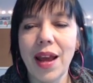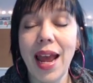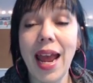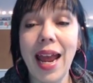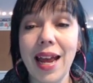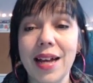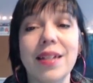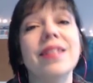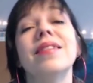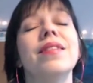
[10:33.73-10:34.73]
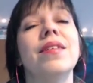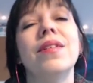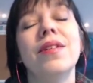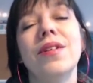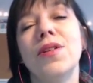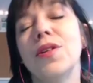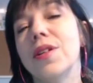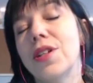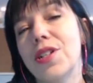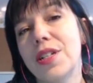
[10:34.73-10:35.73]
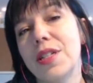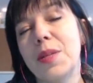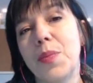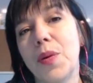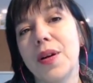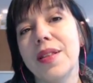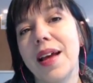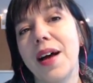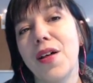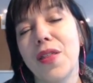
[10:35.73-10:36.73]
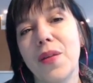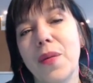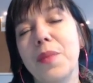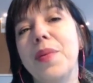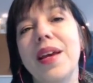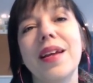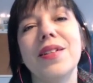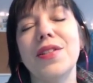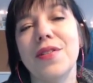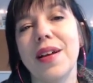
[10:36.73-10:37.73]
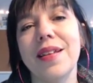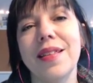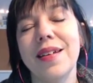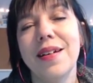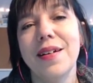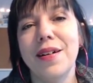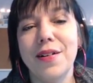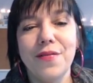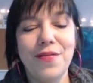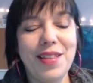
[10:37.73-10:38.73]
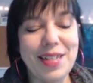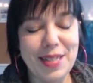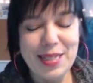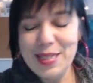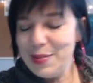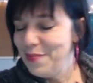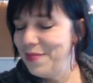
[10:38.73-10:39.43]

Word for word: and nourish and support the health and well being and strength of this